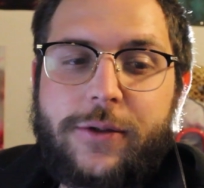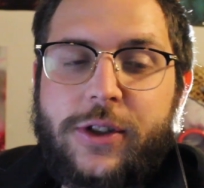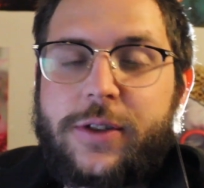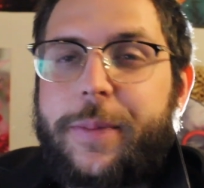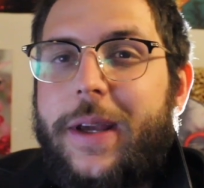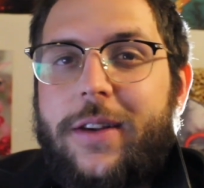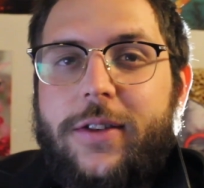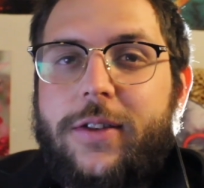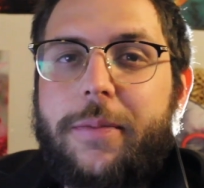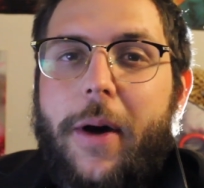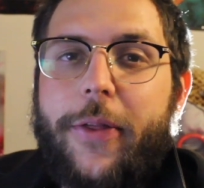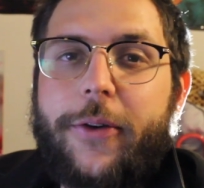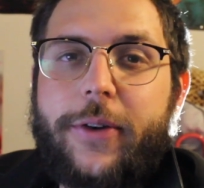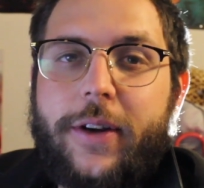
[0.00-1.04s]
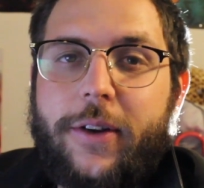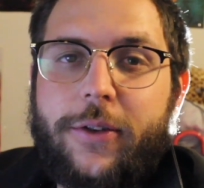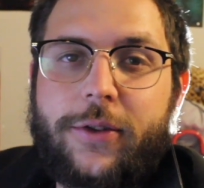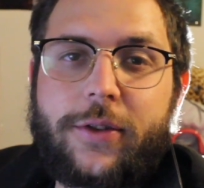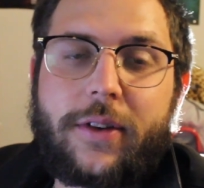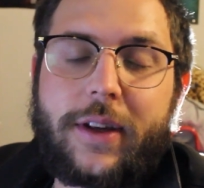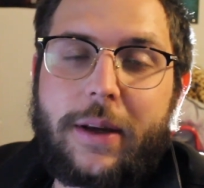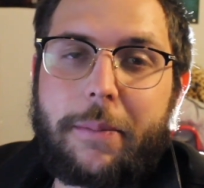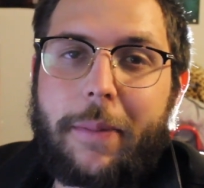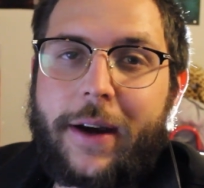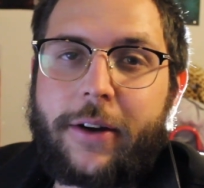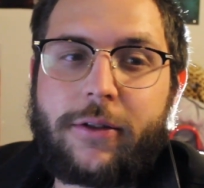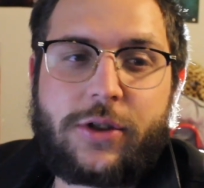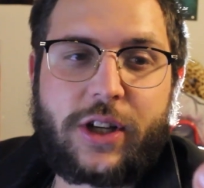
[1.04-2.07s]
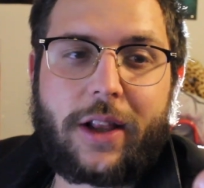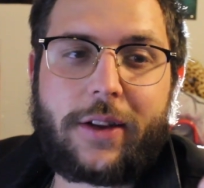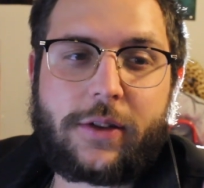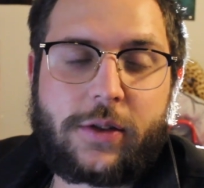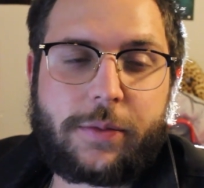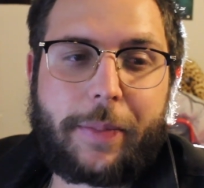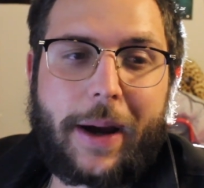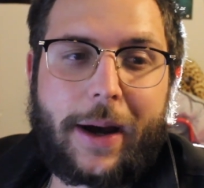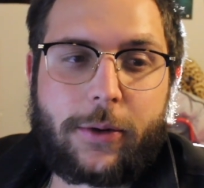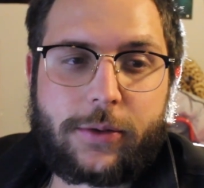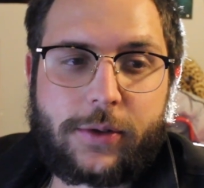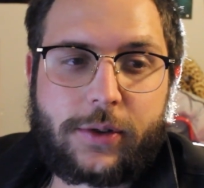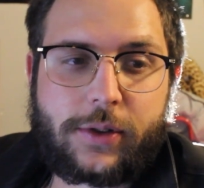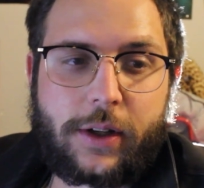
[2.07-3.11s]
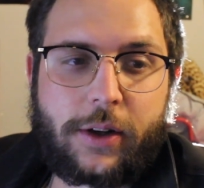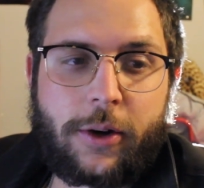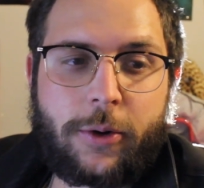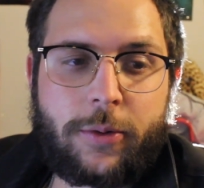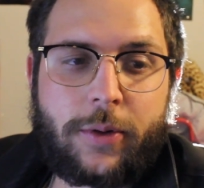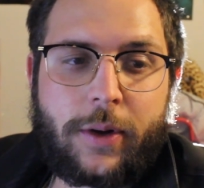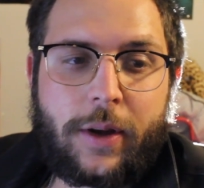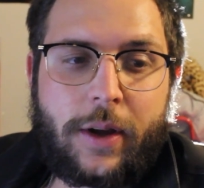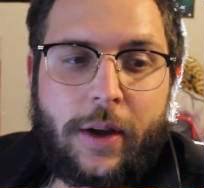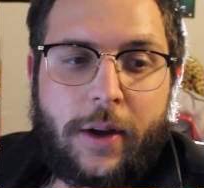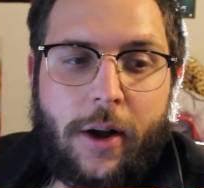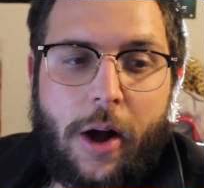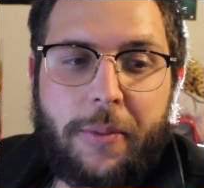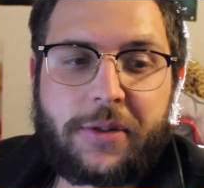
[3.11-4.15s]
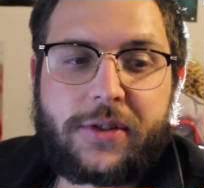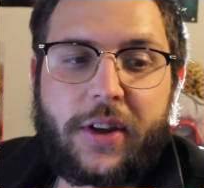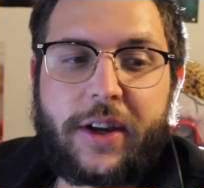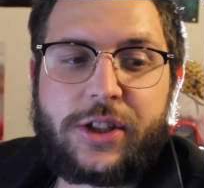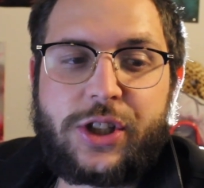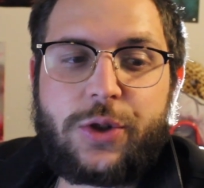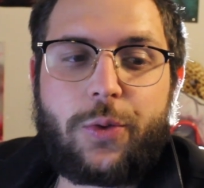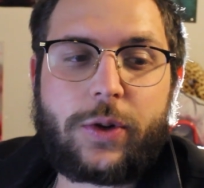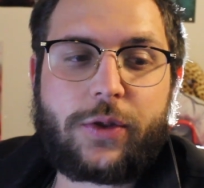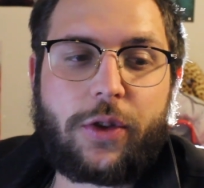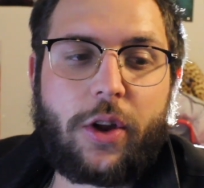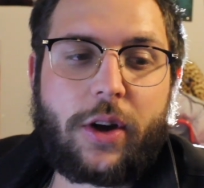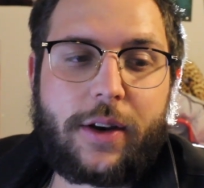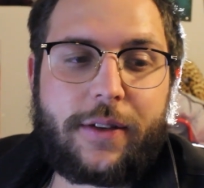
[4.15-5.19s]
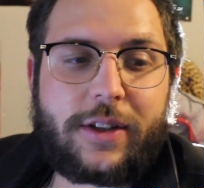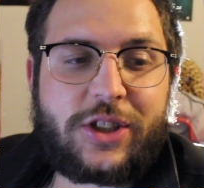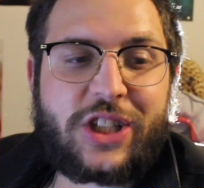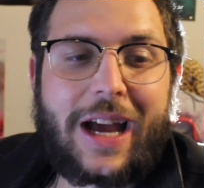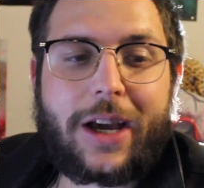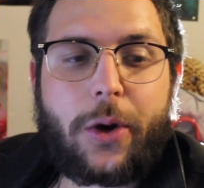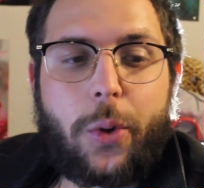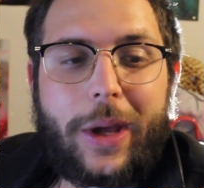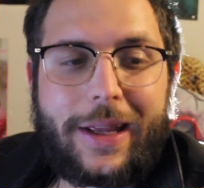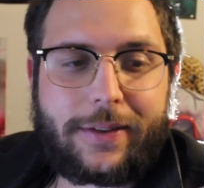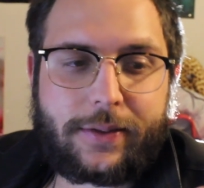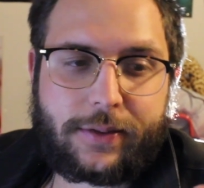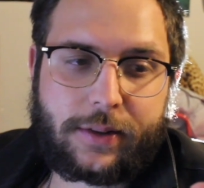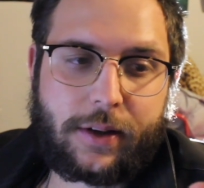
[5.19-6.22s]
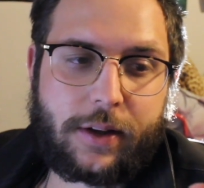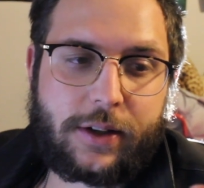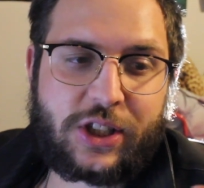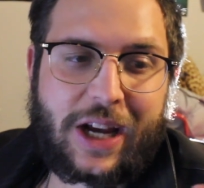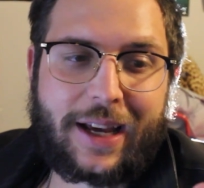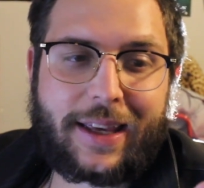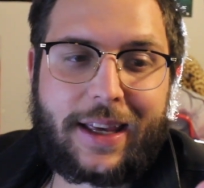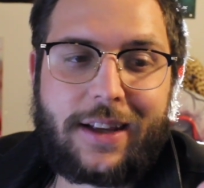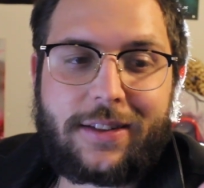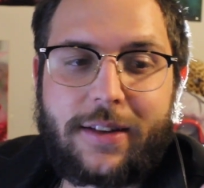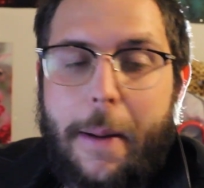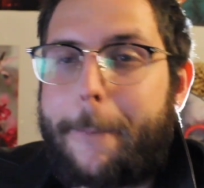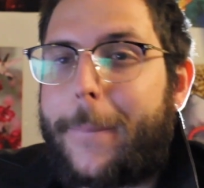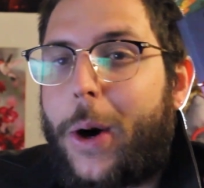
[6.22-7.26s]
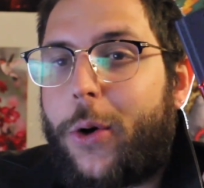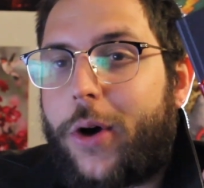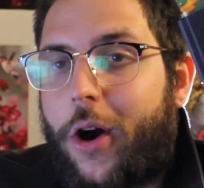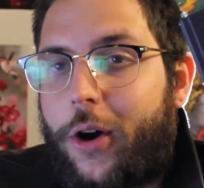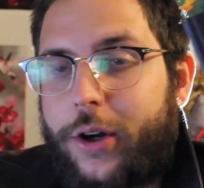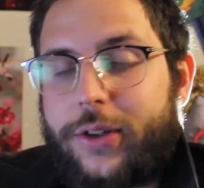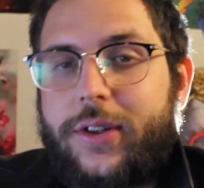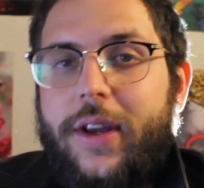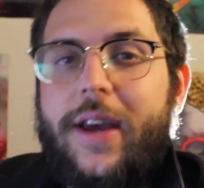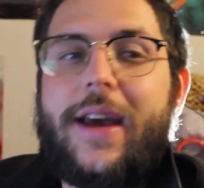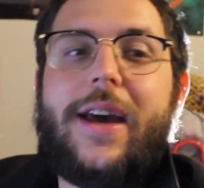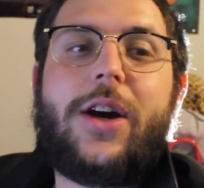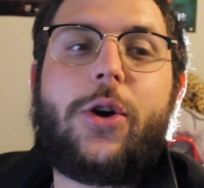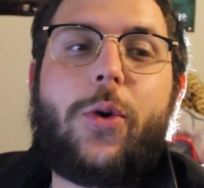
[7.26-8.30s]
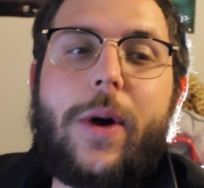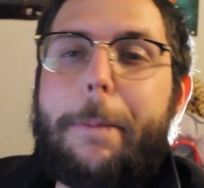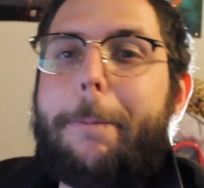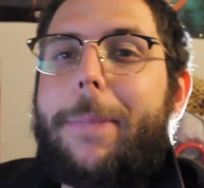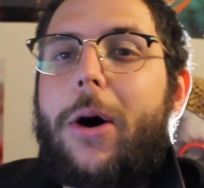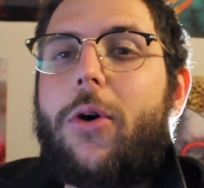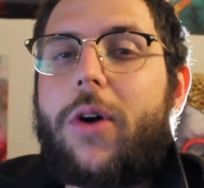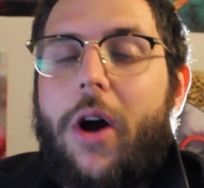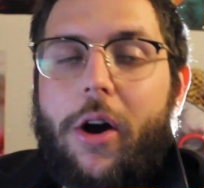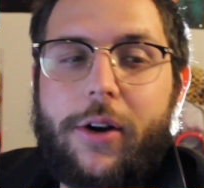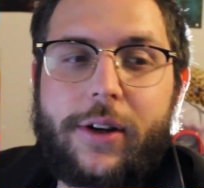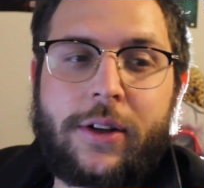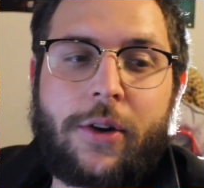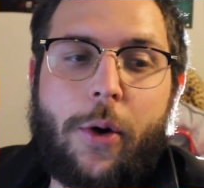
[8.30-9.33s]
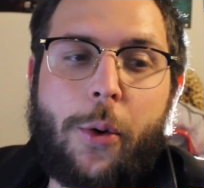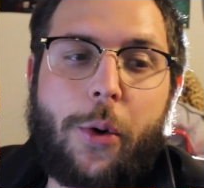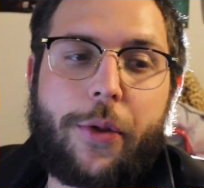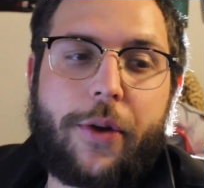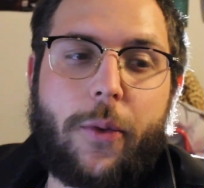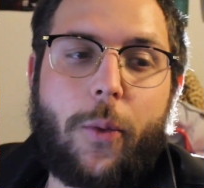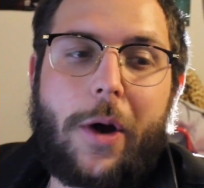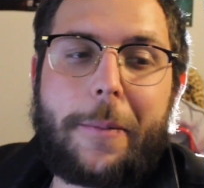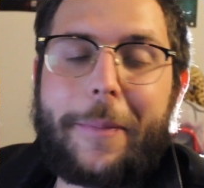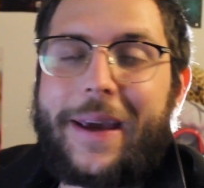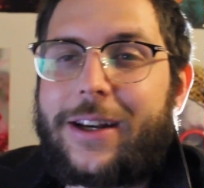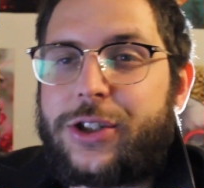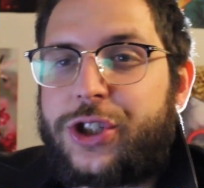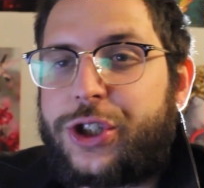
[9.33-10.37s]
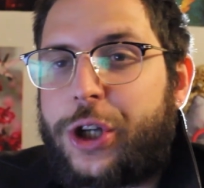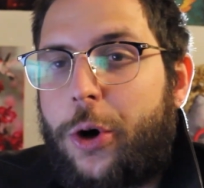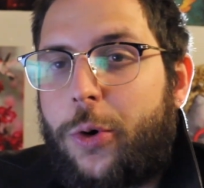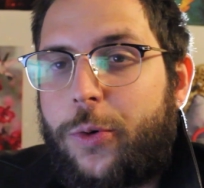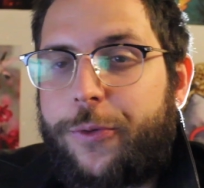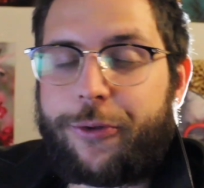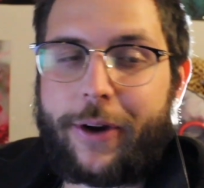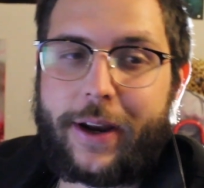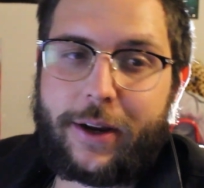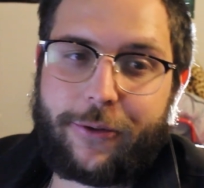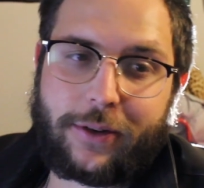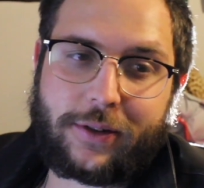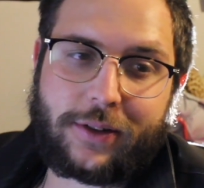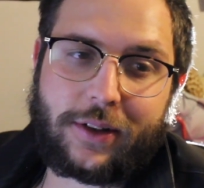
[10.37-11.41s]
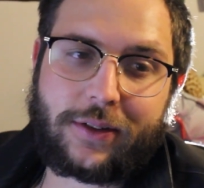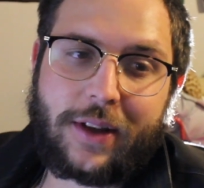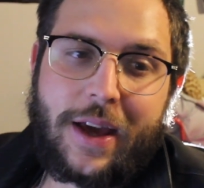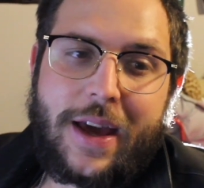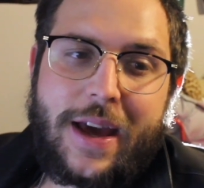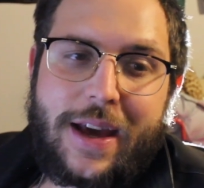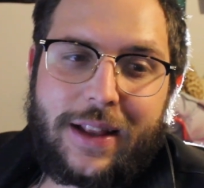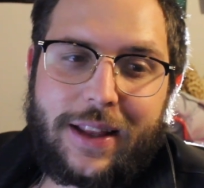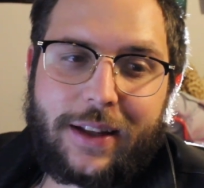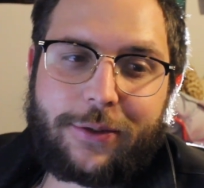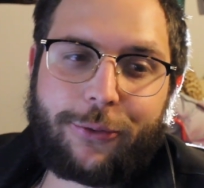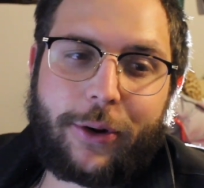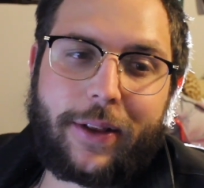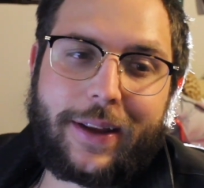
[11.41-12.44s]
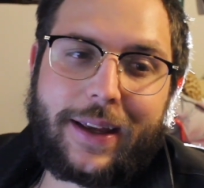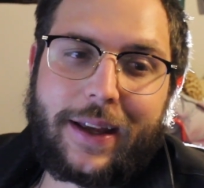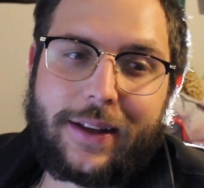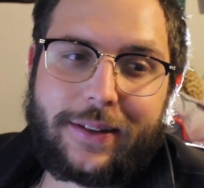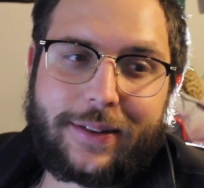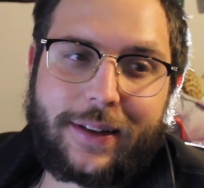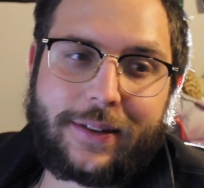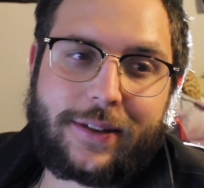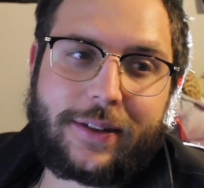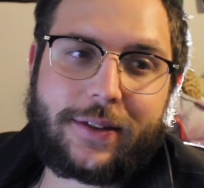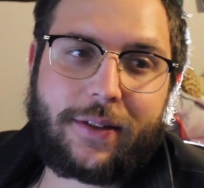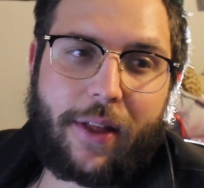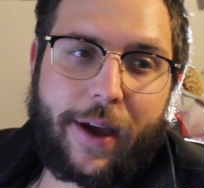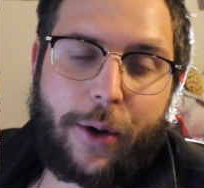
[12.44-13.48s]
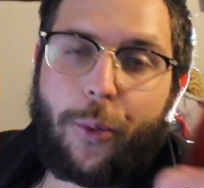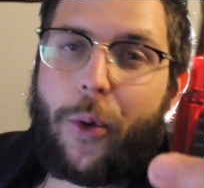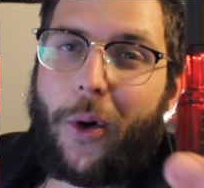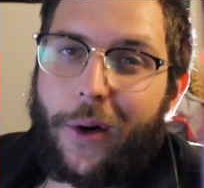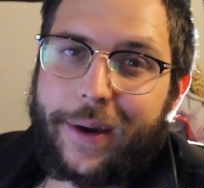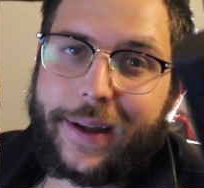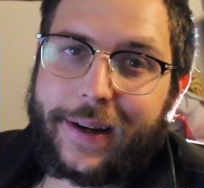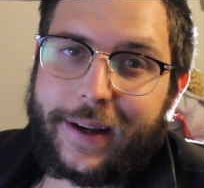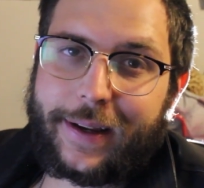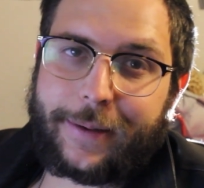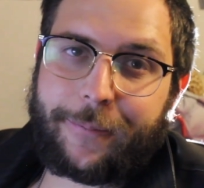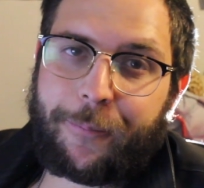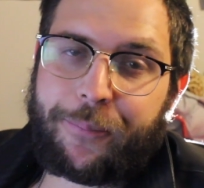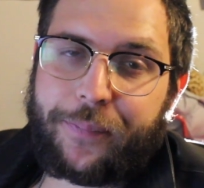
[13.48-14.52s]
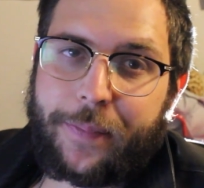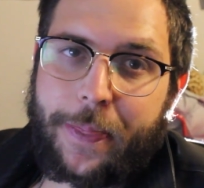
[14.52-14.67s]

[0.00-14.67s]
of just being smothered in your sleep by your jealous spouse, you know? Almost like she was looking... Jacques, Jacques Bogart. Quit Bogarting all the one-man show fragrances. This really is. This is like walking in